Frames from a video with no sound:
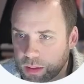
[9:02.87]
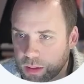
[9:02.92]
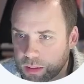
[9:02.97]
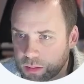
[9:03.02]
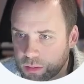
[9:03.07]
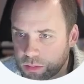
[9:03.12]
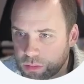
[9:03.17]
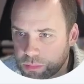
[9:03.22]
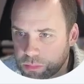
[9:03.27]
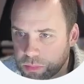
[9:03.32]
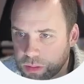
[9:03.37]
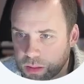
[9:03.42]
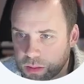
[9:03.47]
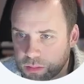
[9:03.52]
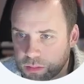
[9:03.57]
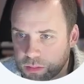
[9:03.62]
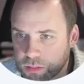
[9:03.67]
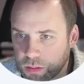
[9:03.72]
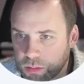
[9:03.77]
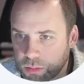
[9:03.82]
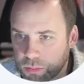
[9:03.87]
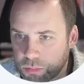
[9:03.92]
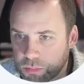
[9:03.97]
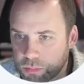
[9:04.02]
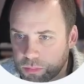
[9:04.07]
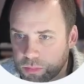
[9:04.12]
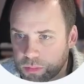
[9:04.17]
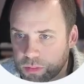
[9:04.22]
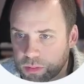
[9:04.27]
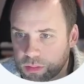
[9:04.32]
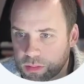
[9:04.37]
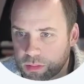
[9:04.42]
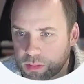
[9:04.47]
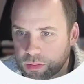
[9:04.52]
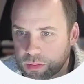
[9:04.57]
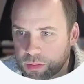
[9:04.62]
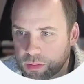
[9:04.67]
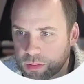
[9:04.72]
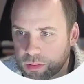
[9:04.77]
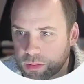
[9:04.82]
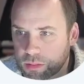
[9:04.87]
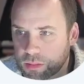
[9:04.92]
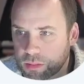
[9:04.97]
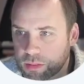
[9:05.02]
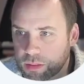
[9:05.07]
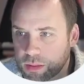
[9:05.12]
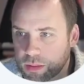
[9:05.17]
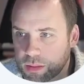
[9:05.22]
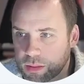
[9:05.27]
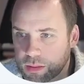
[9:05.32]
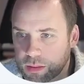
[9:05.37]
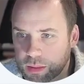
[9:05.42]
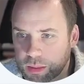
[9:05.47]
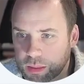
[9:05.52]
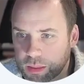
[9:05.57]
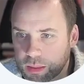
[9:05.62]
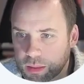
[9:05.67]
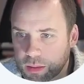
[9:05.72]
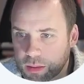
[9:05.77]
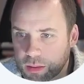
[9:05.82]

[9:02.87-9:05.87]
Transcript: adding some of that. So city,